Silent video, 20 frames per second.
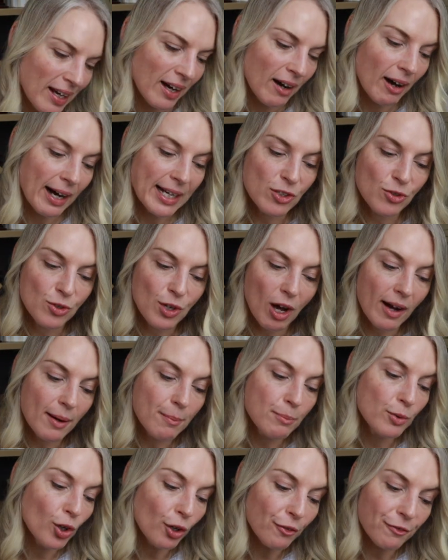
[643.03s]
Uh, I,
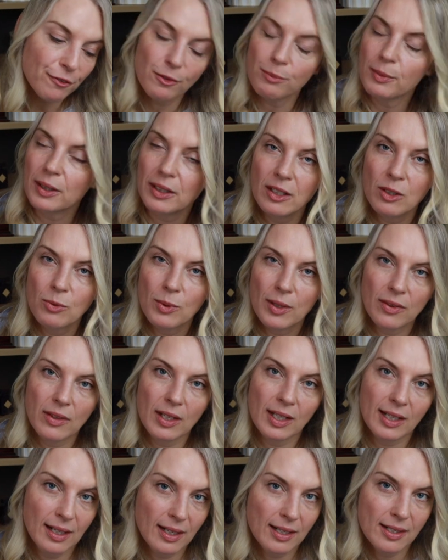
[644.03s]
I'm not familiar with
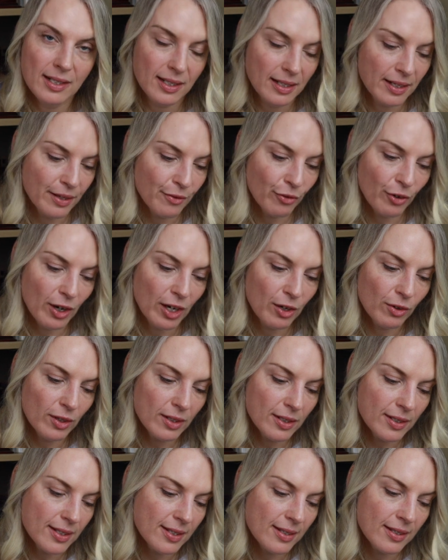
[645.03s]
the Cartier
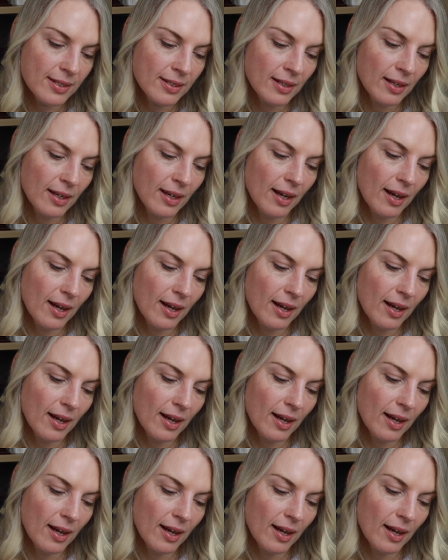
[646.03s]
fragrance,